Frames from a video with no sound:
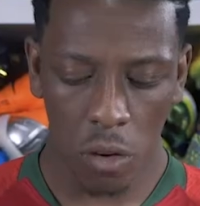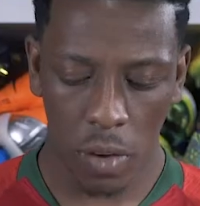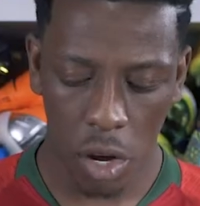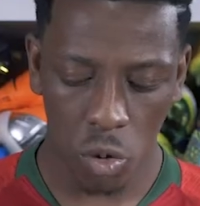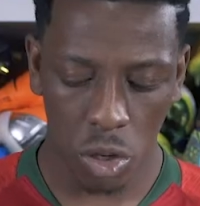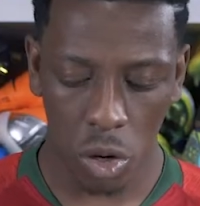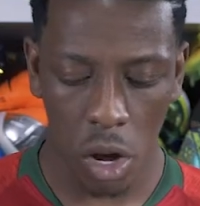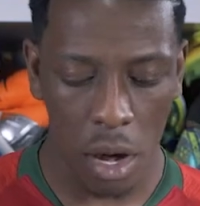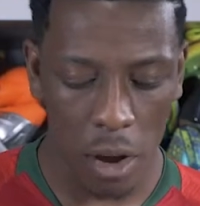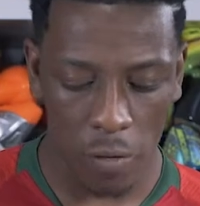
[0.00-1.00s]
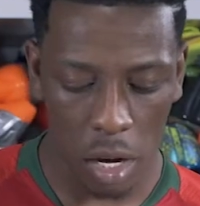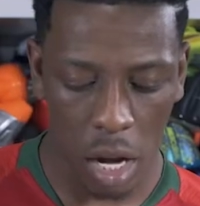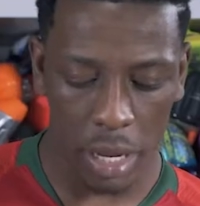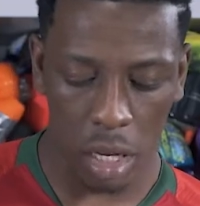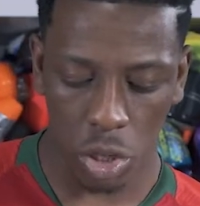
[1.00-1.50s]
You've then also got another
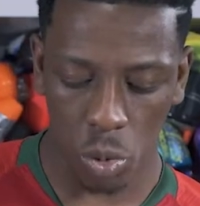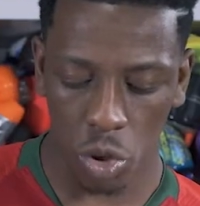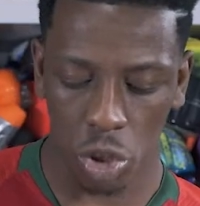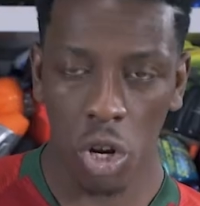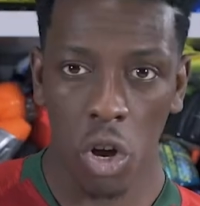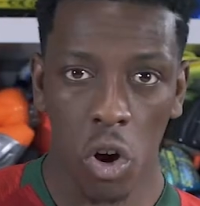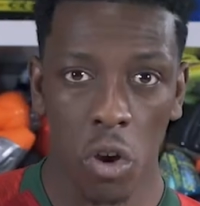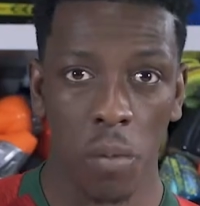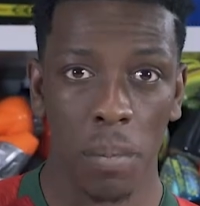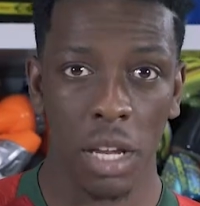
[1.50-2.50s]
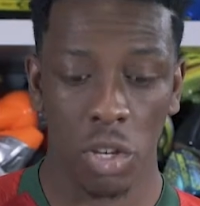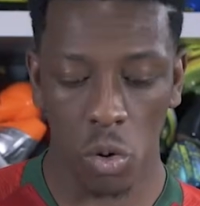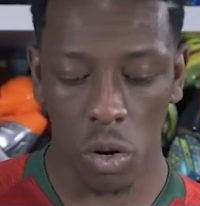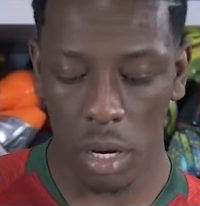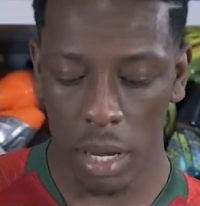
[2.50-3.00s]
Nike swoosh on the
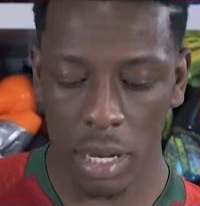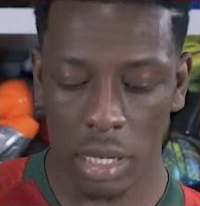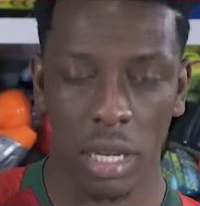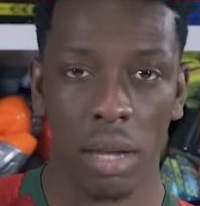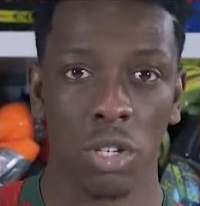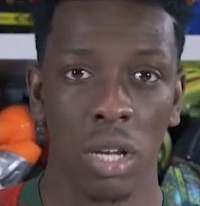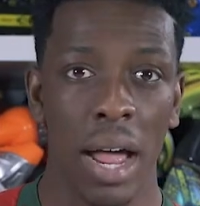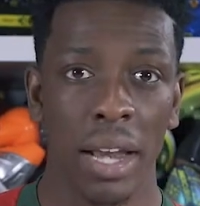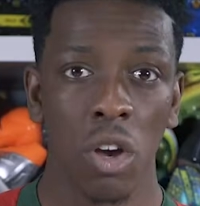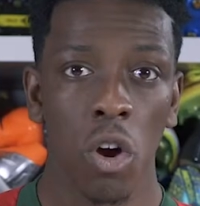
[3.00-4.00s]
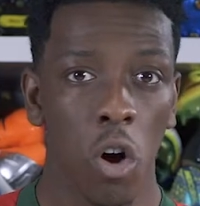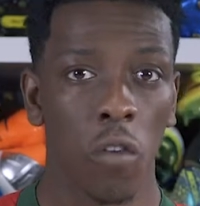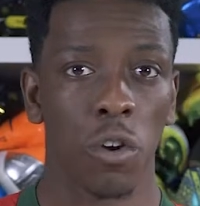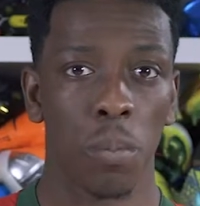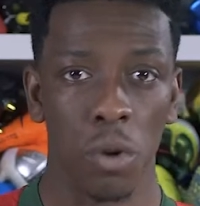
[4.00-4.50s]
medial on the instep side
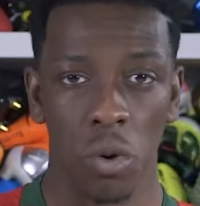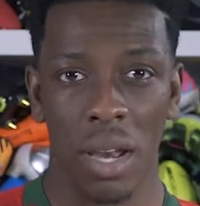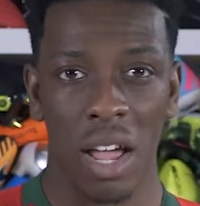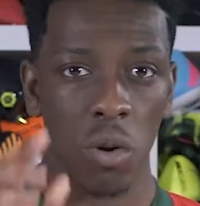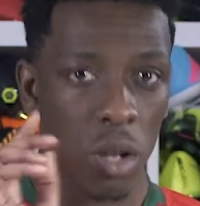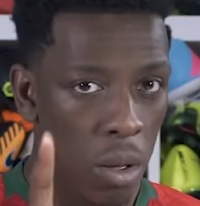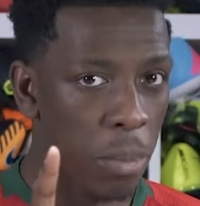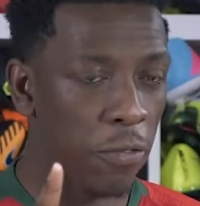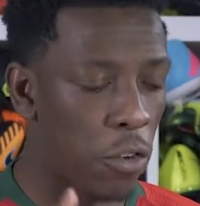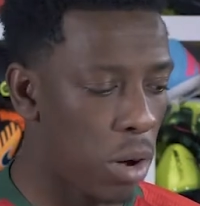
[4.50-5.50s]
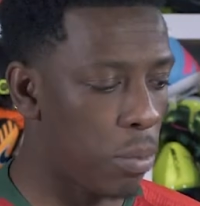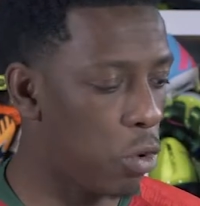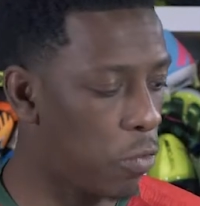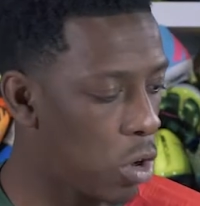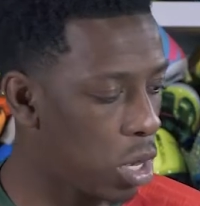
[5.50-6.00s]
of the boot. Now, before I
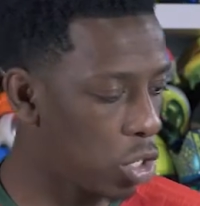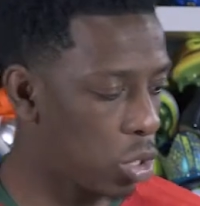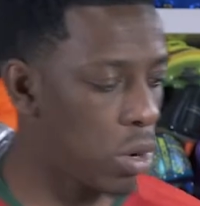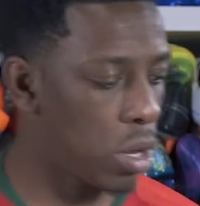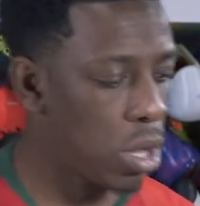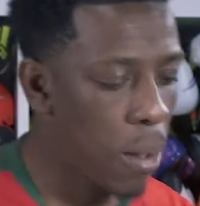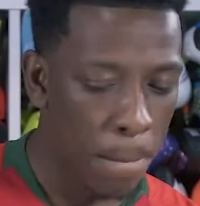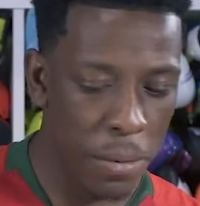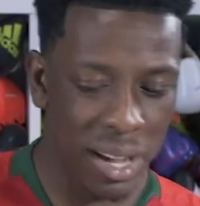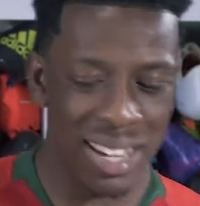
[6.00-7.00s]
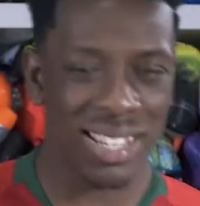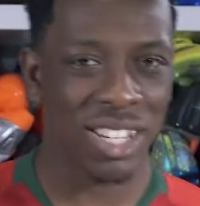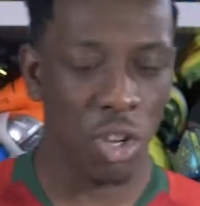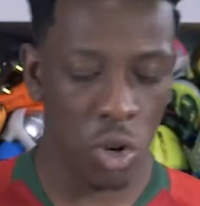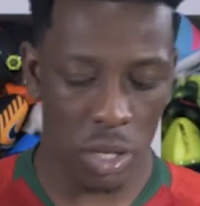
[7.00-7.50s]
move on, I just want to bring this
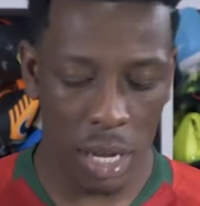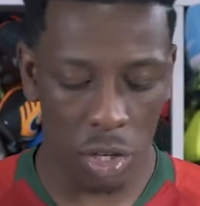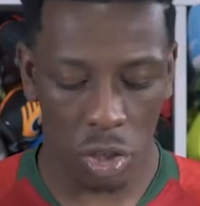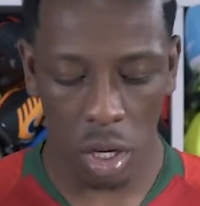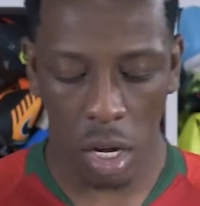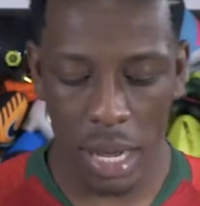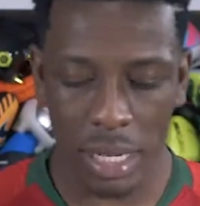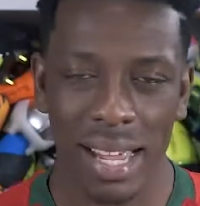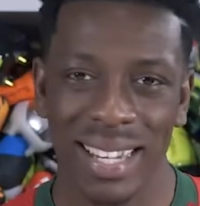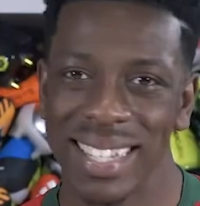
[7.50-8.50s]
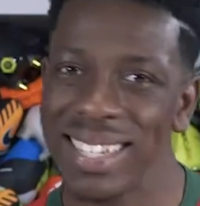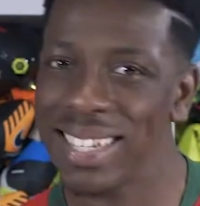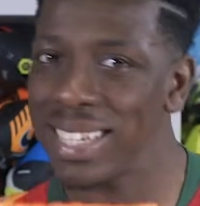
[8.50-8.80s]
to your attention, guys. Now, this is